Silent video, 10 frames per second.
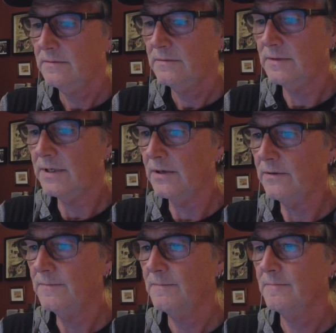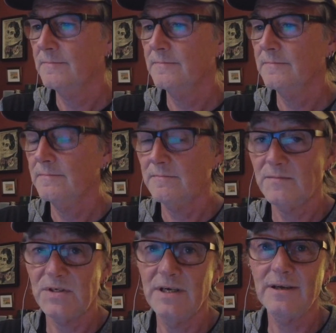There you go.
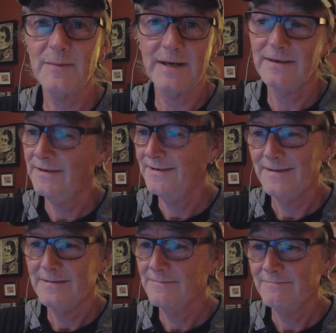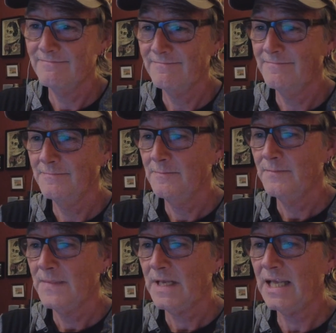Do you hear me?
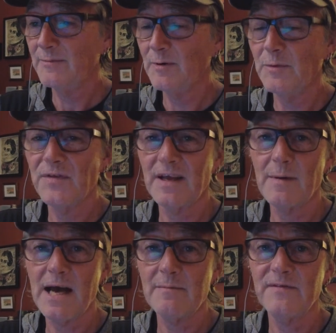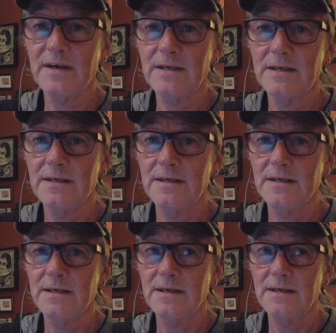Anyone would think I'm a Habs fan.
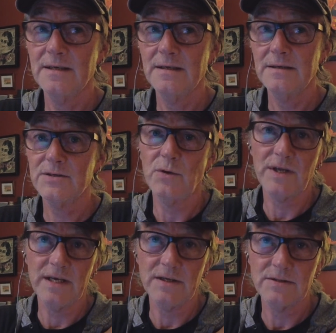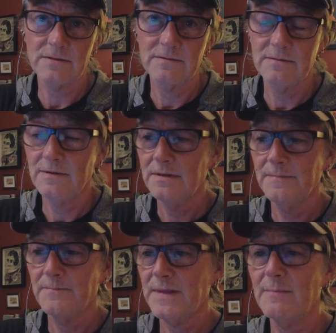It's not the case.
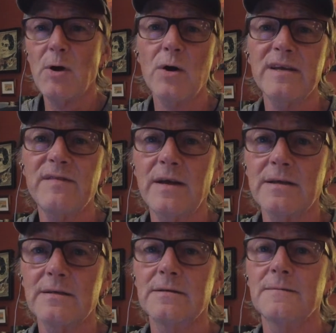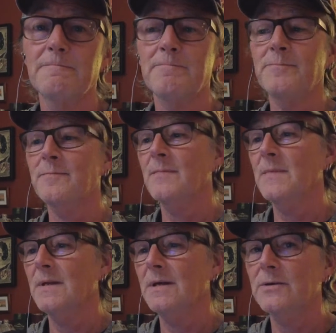I'm a hockey fan.
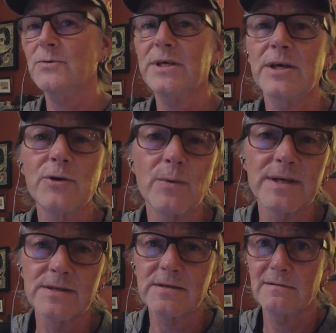I don't care who wins.